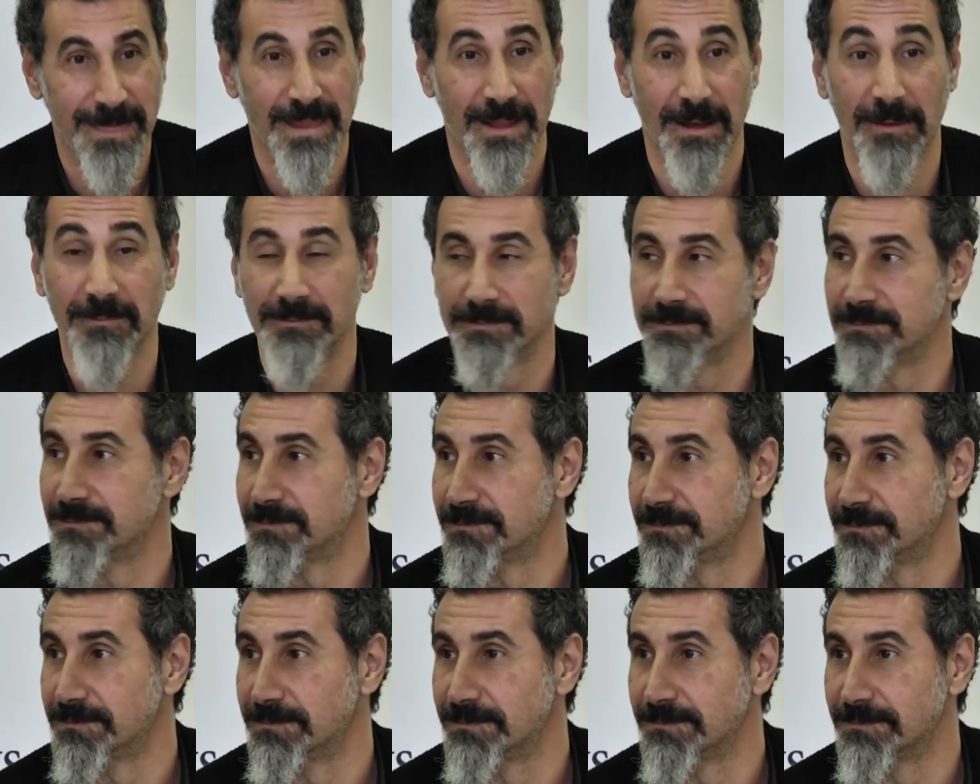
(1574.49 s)
Yeah.
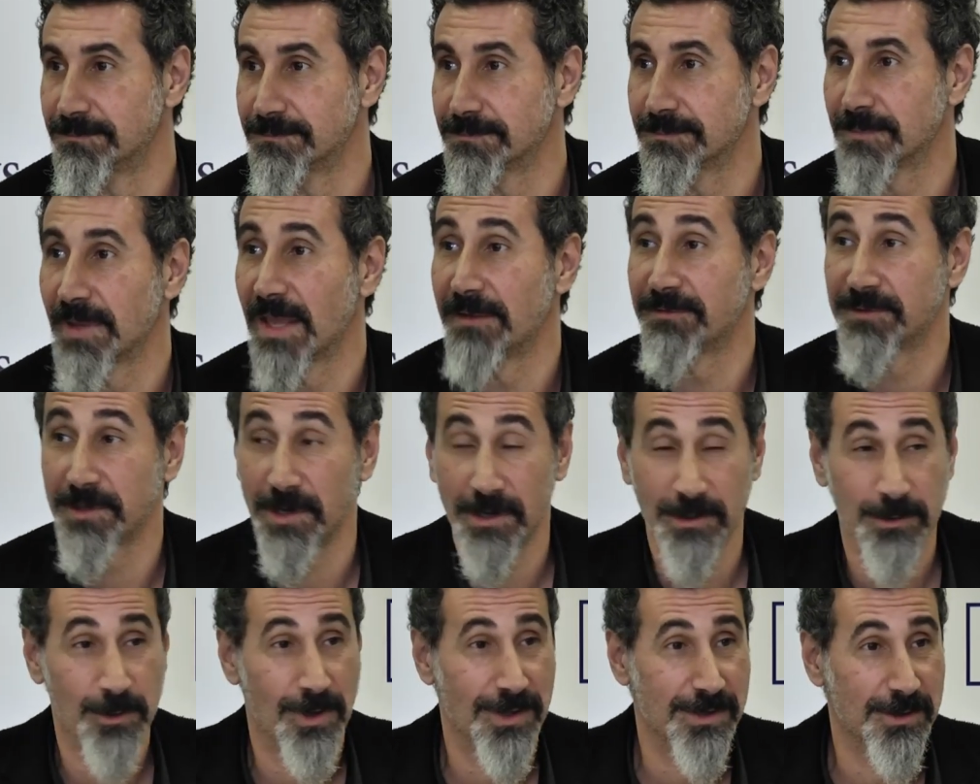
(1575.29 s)
If
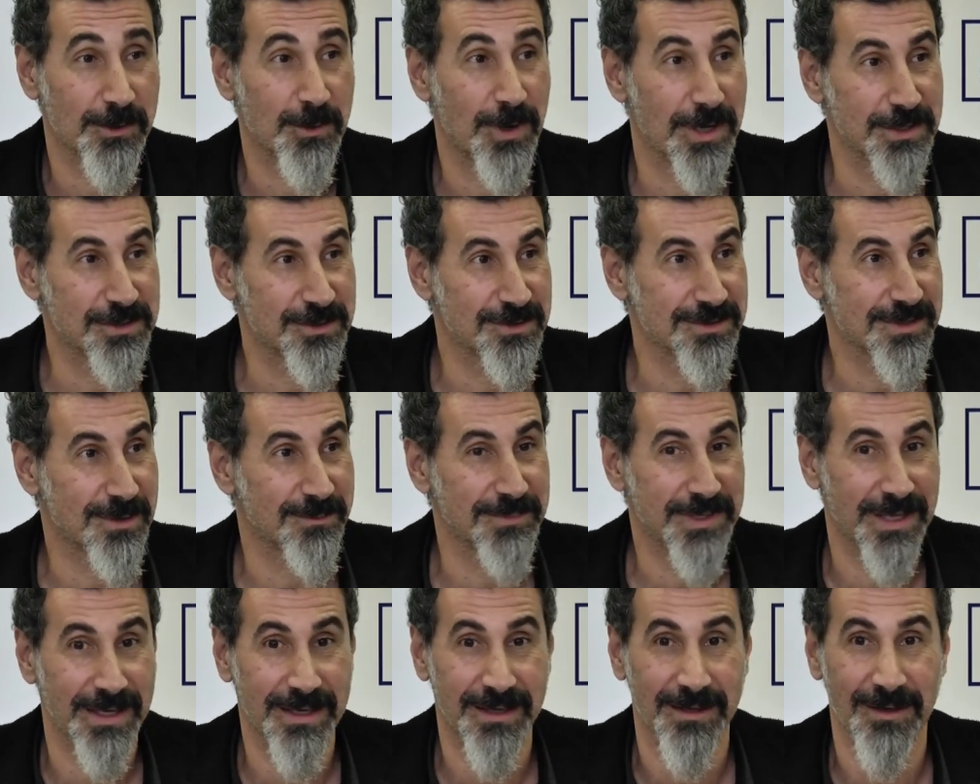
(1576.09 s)
there are no other questions,
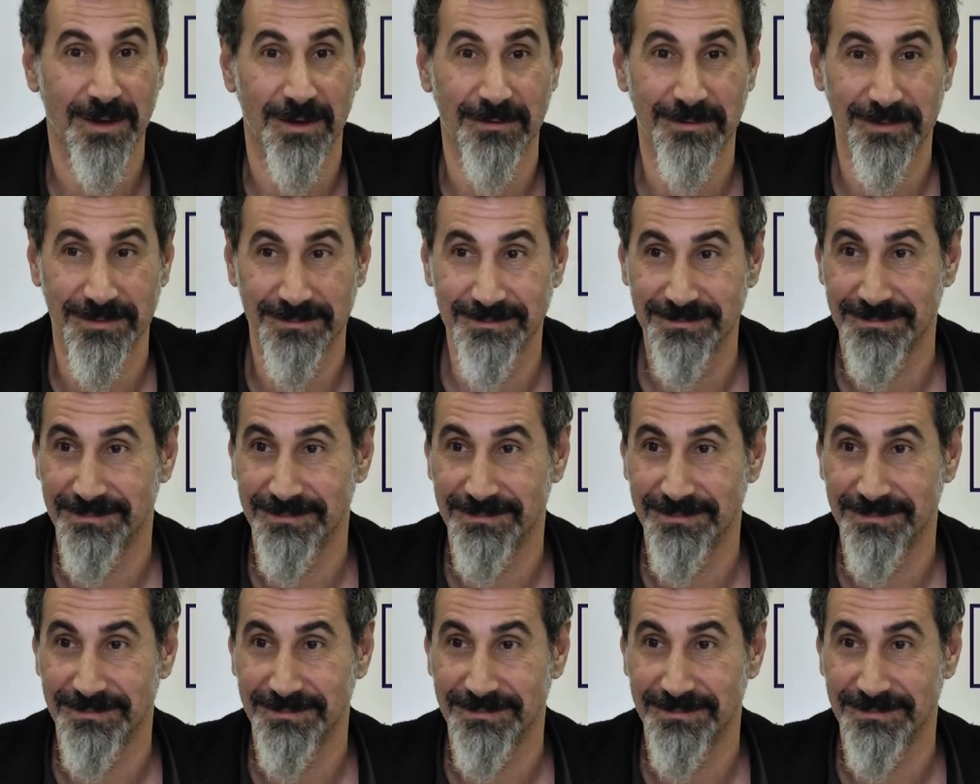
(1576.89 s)
I'm taking off.